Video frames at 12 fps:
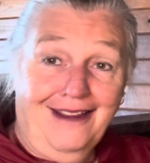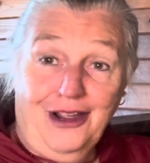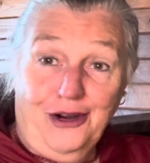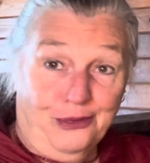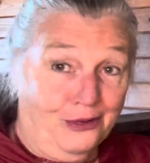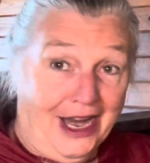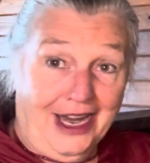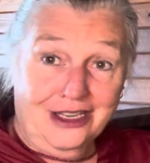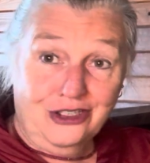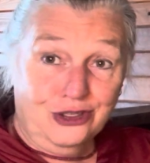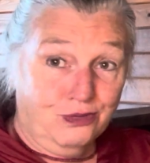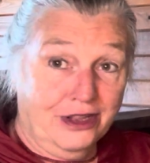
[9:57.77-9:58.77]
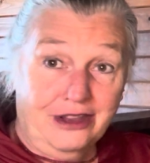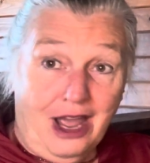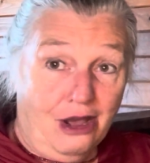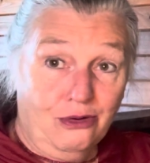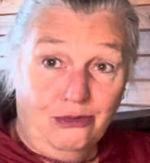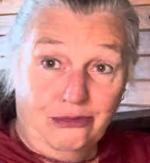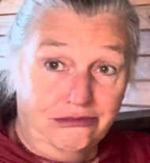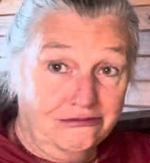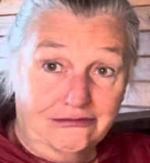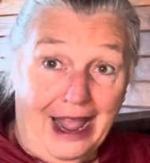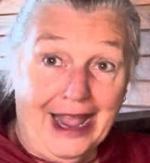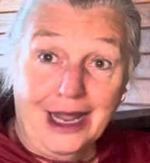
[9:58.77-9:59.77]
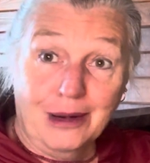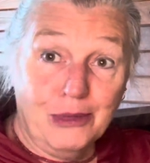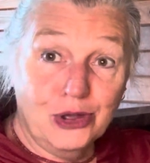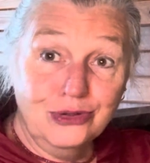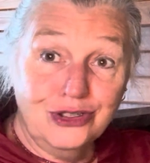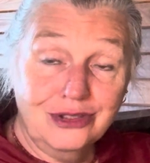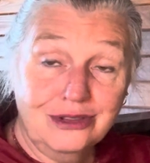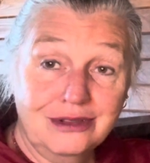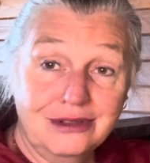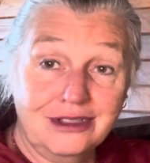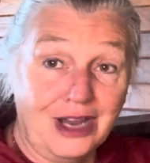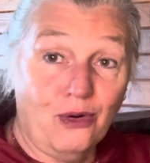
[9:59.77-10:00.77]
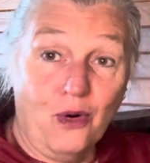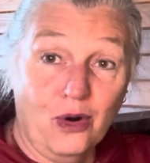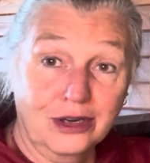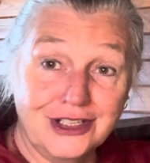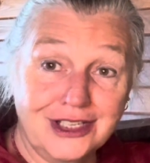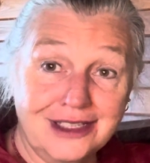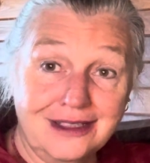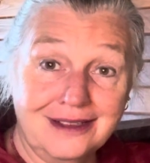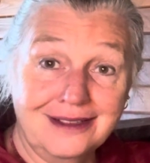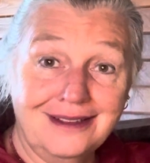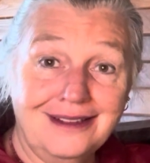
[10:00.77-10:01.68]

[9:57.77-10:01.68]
A ranch with no animals? No horses?